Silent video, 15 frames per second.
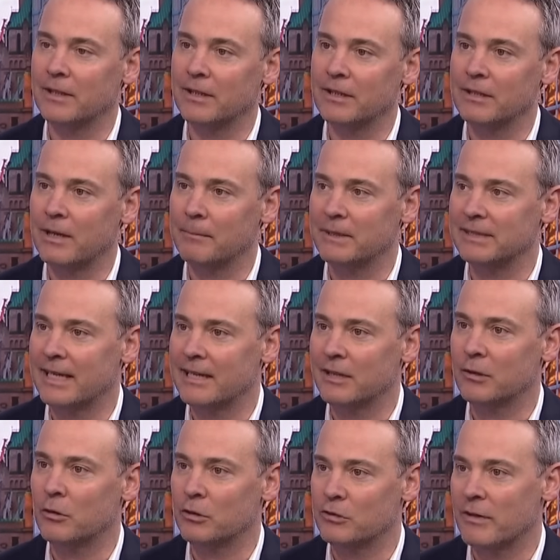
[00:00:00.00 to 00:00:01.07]
of number
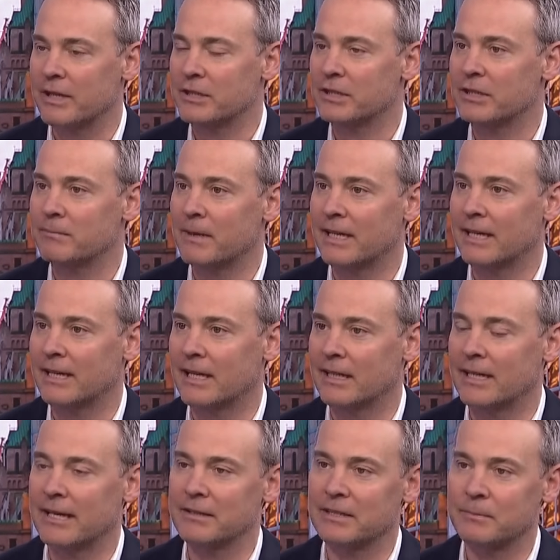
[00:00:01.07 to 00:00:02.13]
10 and got drenched making
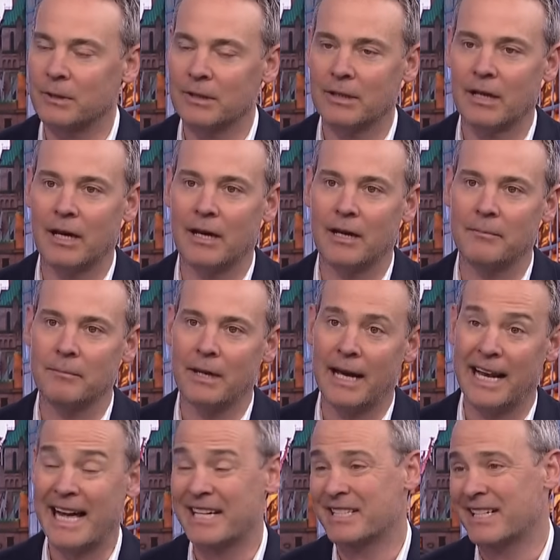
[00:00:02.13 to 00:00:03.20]
that announcement.
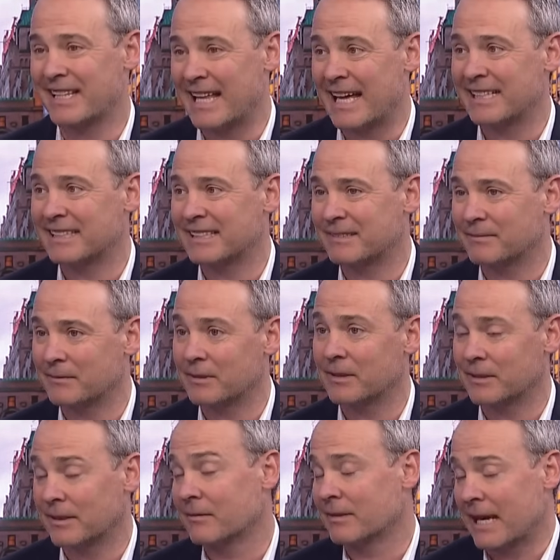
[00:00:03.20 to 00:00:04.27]
And actually,
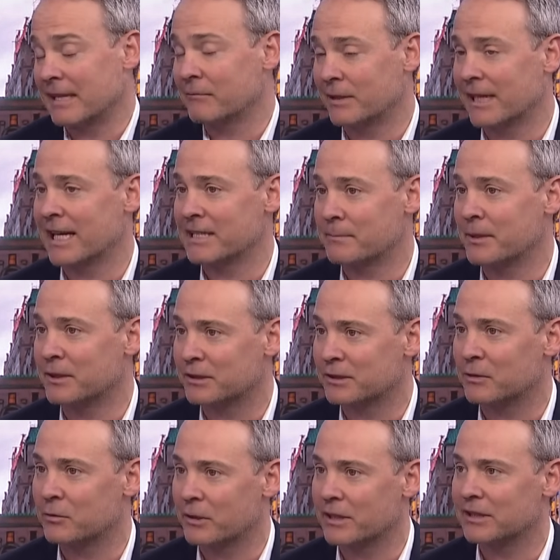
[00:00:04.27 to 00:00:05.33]
that really has been the
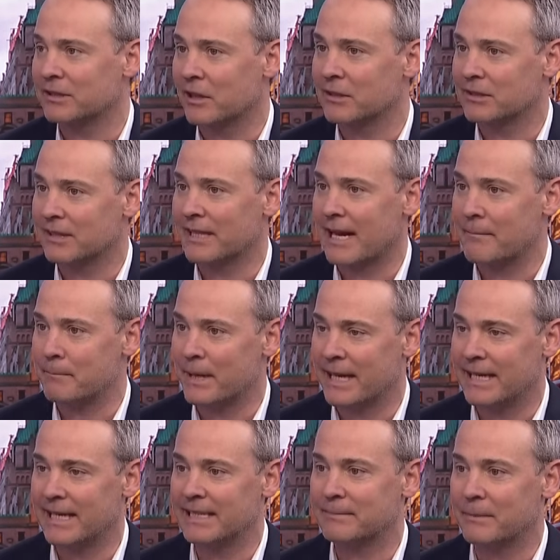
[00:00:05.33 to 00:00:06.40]
story of the start of the
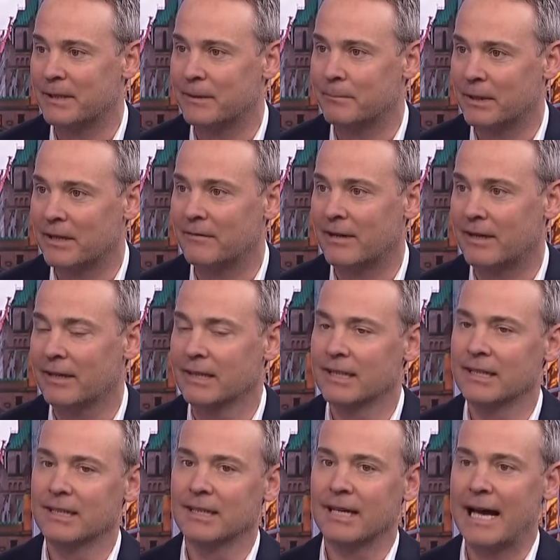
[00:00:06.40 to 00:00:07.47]
campaign. It's been a bit of a
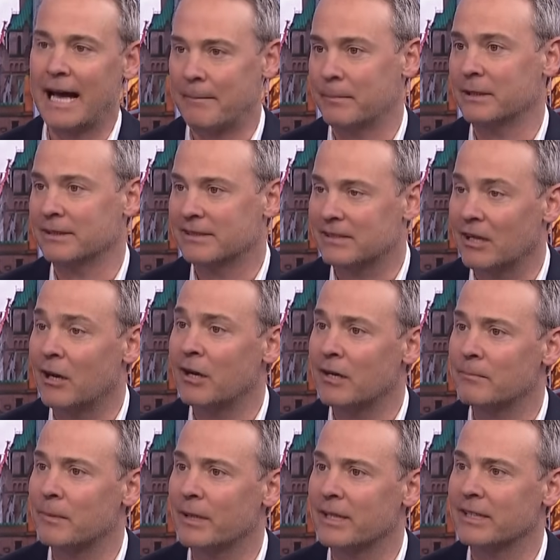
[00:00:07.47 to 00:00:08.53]
hapless
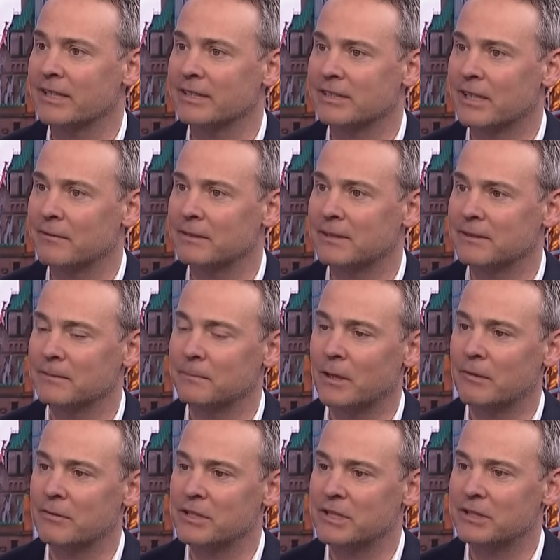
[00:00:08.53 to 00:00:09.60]
start by the Conservatives and
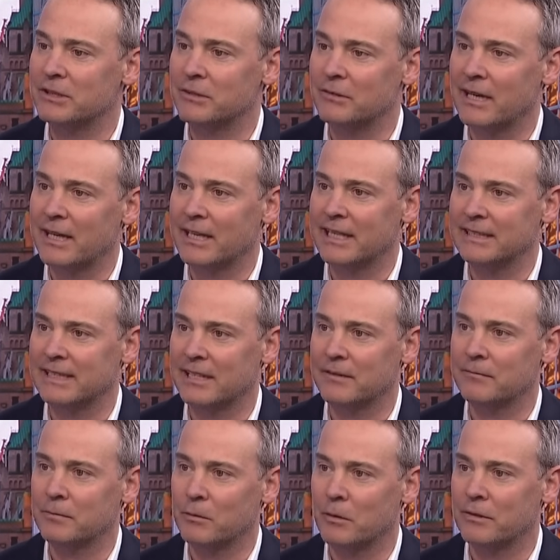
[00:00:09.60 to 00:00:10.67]
by Rishi Sunak. He's
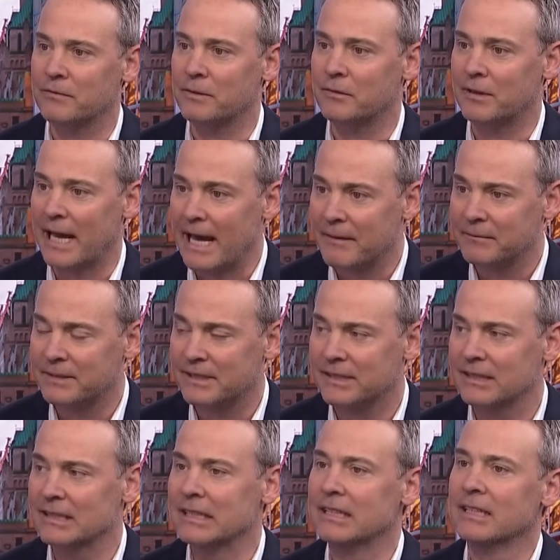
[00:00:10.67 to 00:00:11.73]
had quite a few
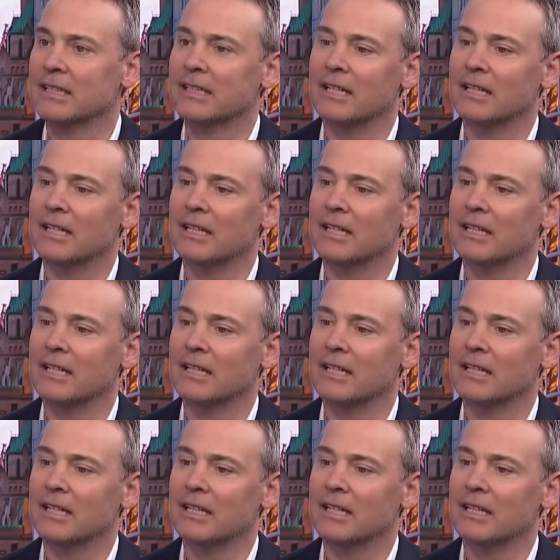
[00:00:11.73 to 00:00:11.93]
gaffes.